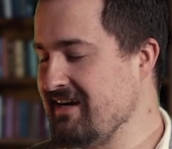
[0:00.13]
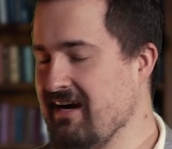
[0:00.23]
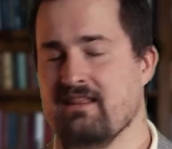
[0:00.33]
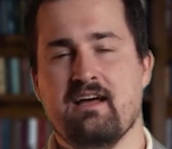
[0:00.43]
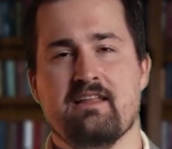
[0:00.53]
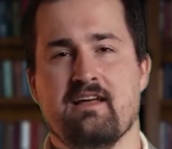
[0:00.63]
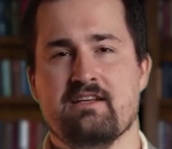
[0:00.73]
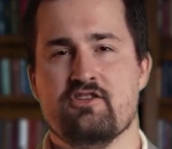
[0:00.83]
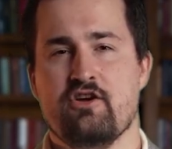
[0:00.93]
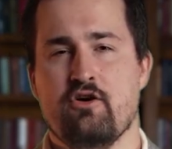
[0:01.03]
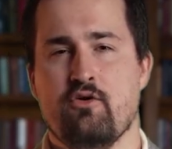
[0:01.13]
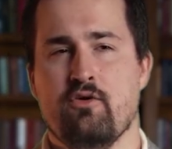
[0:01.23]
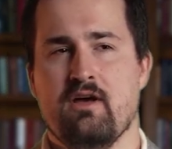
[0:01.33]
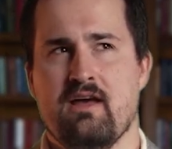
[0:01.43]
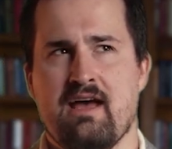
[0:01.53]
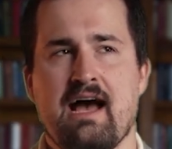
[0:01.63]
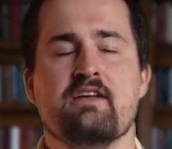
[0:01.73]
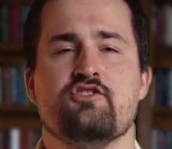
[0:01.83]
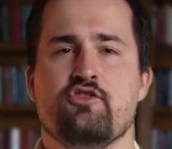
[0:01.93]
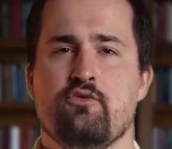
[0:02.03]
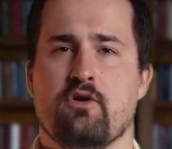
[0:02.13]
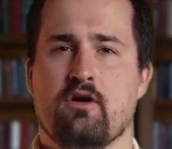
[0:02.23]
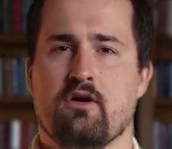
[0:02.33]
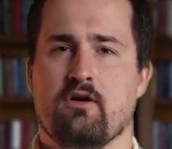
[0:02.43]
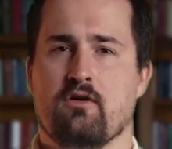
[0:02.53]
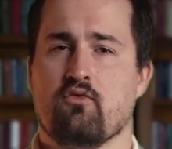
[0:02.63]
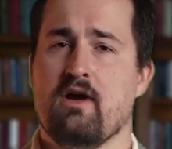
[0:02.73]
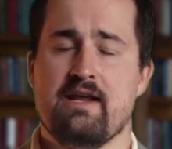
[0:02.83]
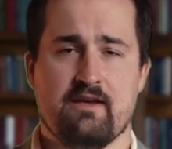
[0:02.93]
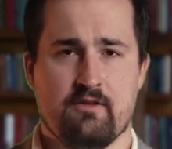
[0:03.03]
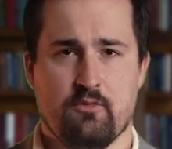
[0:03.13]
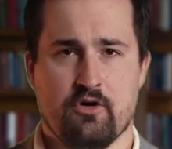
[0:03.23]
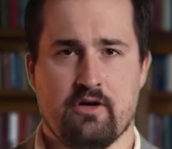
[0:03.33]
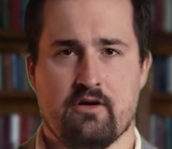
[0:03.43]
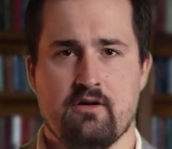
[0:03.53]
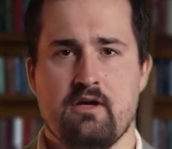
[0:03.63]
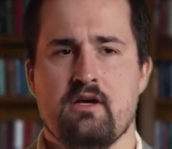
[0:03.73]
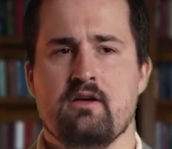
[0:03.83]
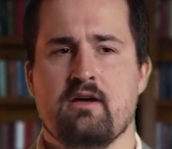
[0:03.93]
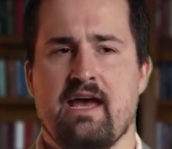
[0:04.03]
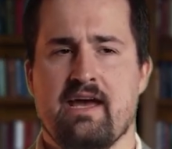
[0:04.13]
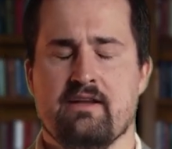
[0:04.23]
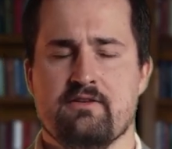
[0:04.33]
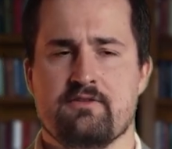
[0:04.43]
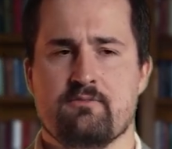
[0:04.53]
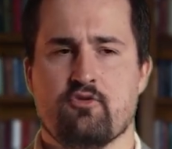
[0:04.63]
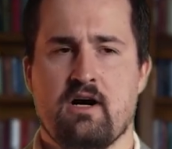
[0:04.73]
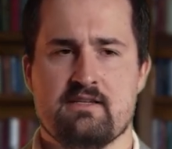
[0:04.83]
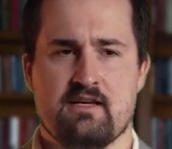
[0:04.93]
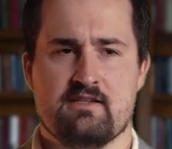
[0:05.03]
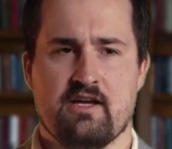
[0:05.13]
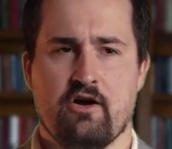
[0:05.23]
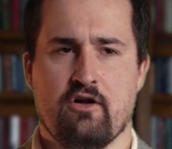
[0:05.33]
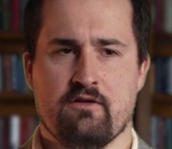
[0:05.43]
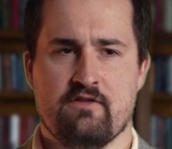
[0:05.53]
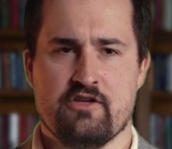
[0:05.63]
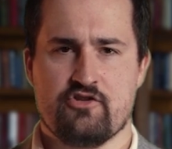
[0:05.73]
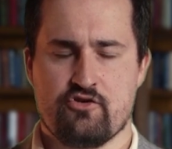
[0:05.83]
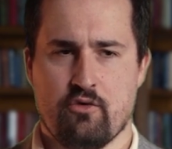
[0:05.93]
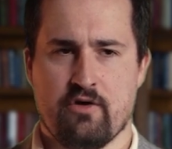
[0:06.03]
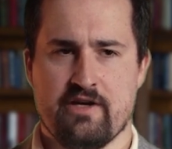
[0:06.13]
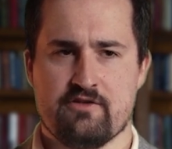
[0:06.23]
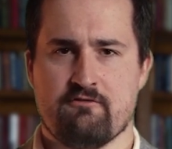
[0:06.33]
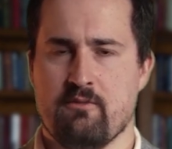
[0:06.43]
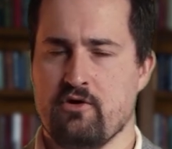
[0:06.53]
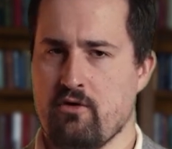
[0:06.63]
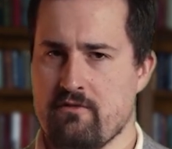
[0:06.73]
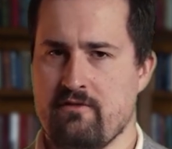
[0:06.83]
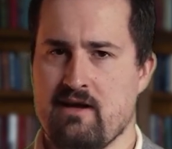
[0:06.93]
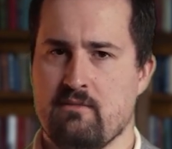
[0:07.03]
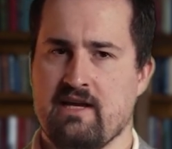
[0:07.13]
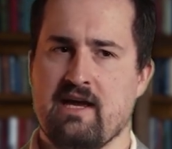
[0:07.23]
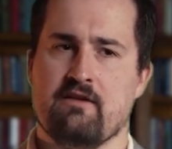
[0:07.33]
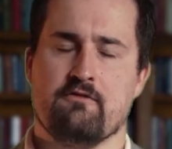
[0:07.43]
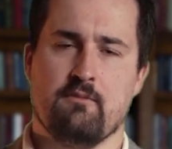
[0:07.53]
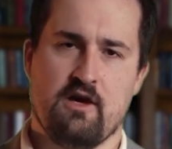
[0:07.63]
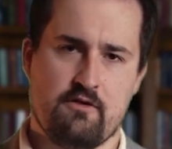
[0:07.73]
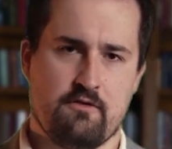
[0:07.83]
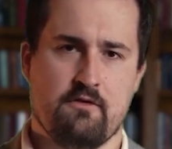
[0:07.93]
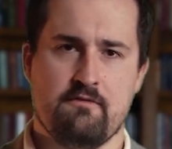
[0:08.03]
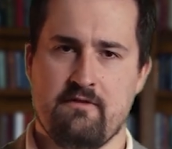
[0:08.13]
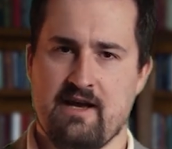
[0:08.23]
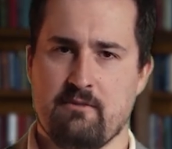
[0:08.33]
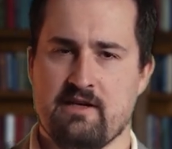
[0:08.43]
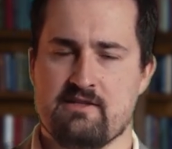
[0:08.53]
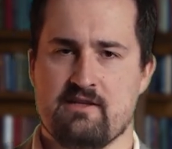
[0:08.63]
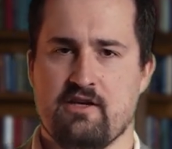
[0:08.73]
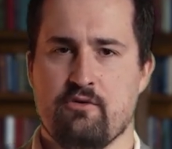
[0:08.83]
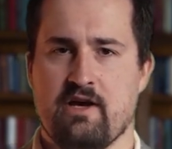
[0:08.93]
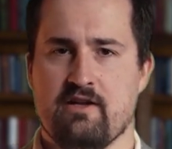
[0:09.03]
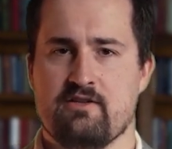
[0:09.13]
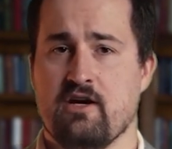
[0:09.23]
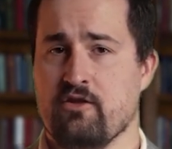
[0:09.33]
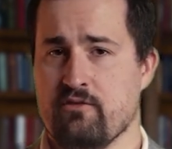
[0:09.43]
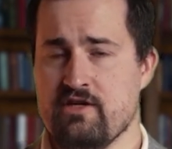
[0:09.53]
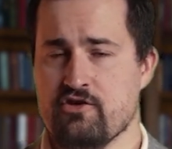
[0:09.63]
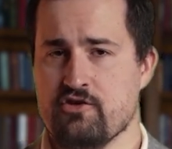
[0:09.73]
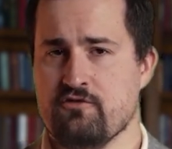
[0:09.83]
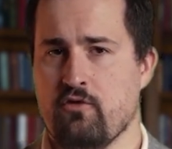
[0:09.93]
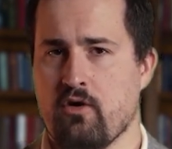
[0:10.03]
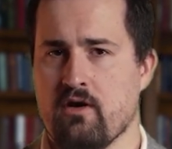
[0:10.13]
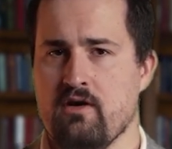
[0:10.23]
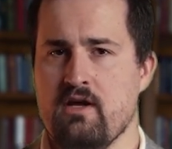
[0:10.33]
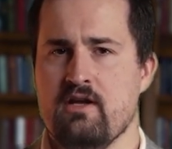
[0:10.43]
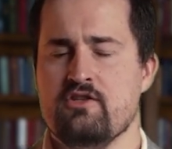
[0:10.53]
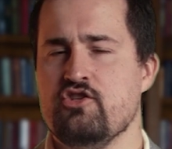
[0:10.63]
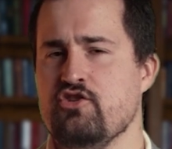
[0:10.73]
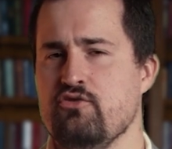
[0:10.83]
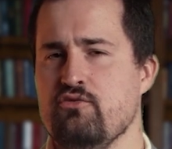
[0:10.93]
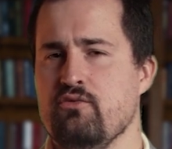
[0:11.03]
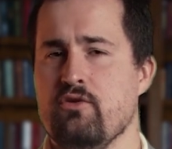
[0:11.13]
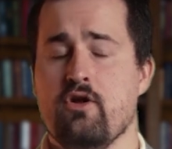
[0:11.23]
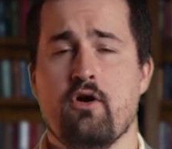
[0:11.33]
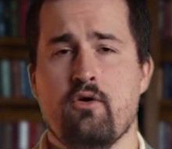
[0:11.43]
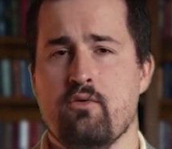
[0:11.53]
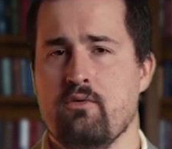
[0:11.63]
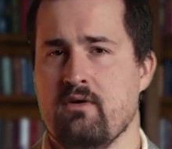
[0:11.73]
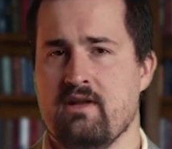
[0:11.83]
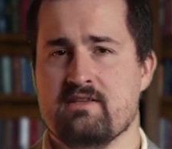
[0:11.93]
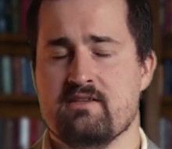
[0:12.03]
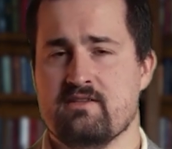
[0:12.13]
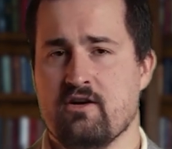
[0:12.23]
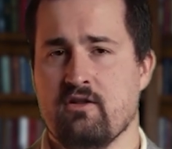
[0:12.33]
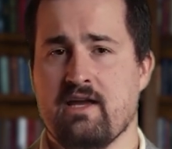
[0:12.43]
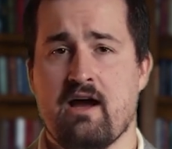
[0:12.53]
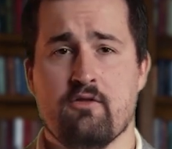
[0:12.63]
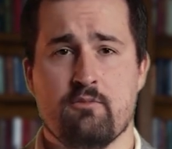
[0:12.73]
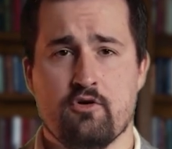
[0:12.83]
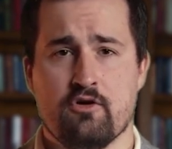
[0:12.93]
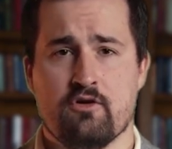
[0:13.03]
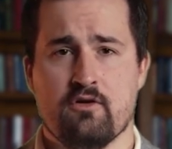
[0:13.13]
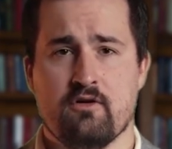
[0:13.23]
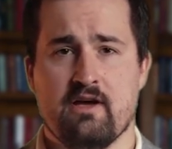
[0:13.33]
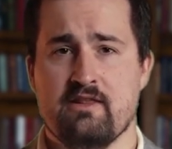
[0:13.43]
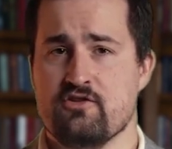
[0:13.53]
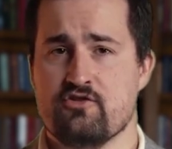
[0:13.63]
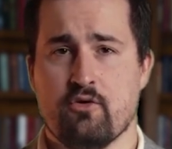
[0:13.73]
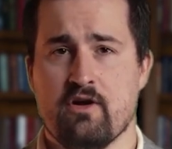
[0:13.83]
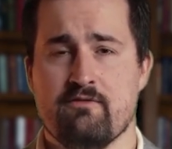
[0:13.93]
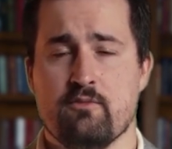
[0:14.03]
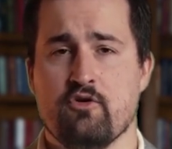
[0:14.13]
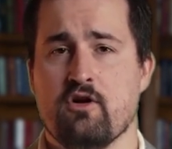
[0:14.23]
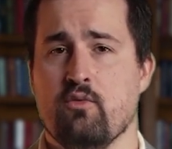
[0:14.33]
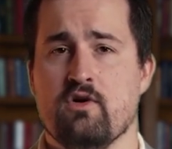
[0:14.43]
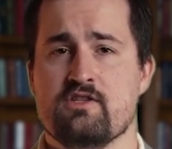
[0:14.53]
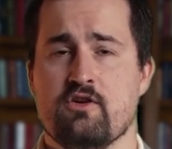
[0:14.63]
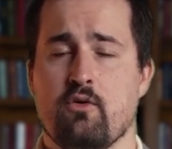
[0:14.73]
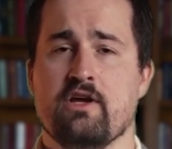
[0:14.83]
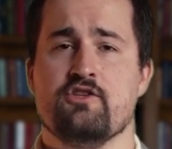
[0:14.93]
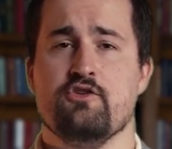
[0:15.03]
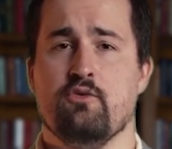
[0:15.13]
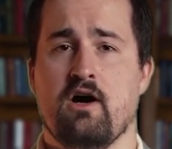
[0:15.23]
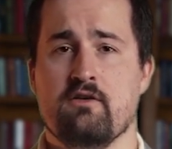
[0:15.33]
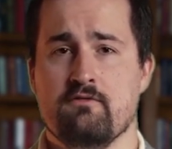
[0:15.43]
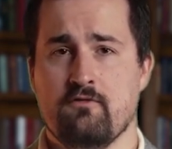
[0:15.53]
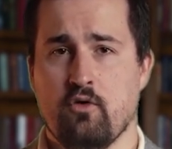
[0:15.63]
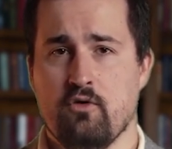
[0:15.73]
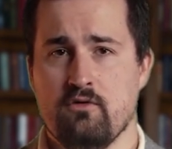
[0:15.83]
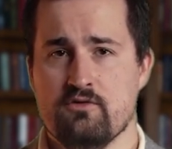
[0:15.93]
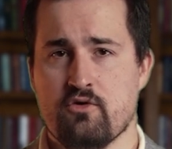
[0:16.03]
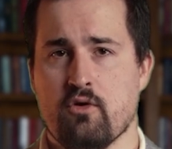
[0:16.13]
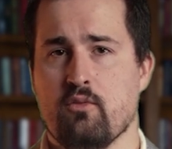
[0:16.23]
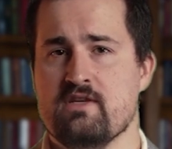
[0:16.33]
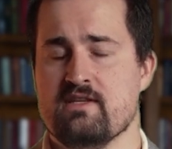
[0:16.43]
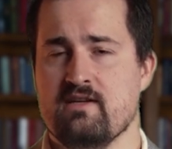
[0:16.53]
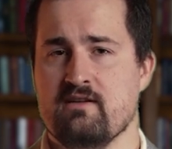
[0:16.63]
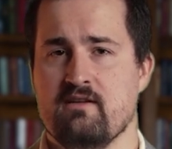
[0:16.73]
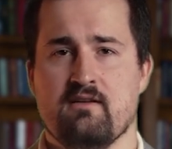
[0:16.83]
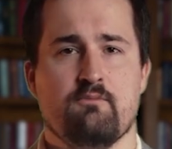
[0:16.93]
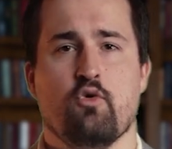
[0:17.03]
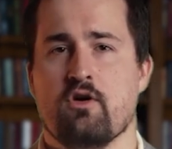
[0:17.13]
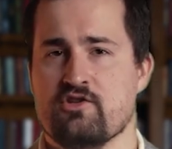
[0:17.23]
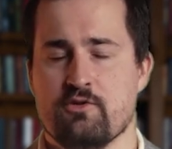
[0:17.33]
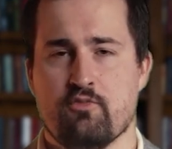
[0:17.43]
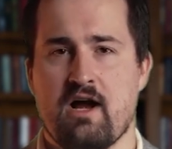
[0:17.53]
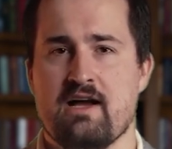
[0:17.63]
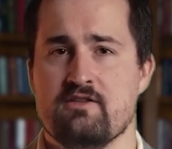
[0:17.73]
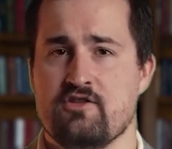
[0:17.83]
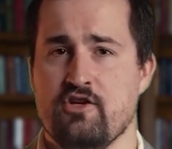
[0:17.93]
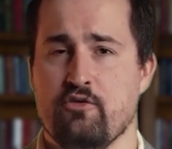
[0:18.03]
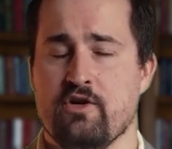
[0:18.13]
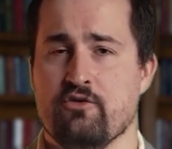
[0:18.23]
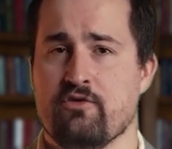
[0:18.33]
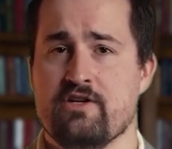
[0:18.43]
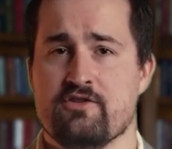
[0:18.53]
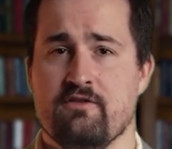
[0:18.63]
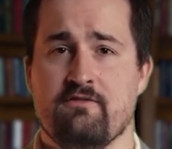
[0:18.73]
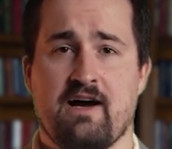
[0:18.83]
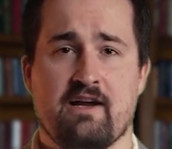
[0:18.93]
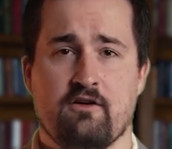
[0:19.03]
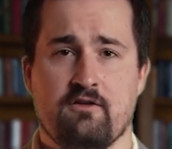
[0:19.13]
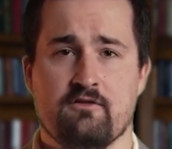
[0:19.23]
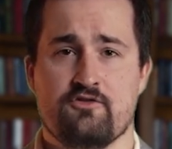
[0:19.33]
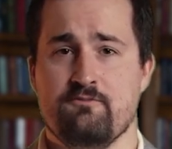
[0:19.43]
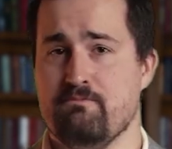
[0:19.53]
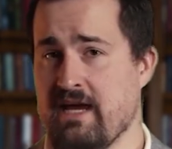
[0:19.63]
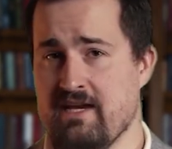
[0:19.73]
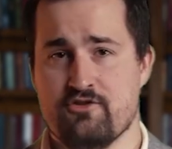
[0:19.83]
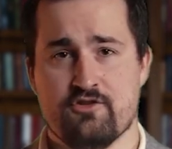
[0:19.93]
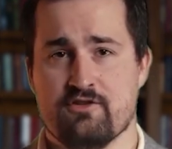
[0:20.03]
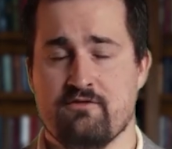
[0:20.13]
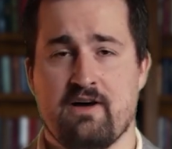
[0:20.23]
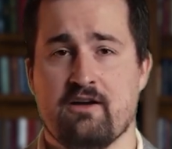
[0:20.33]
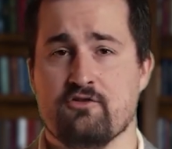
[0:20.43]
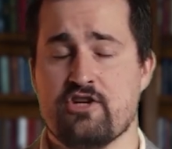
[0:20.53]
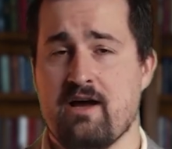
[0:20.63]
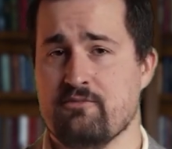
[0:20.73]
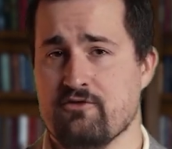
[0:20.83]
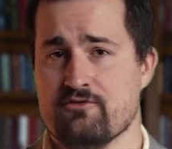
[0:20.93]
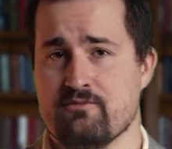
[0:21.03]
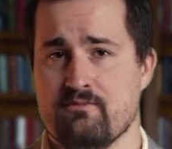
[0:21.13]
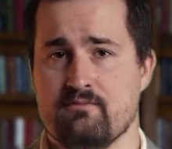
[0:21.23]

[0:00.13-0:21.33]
I'd like to know, as you were writing the book and processing all of these stories from your family and from other families that you had done the research for, did you know necessarily how the book and the story of the book was going to unfold, or was it more a surprise to you when you reached the final pages, the final chapters?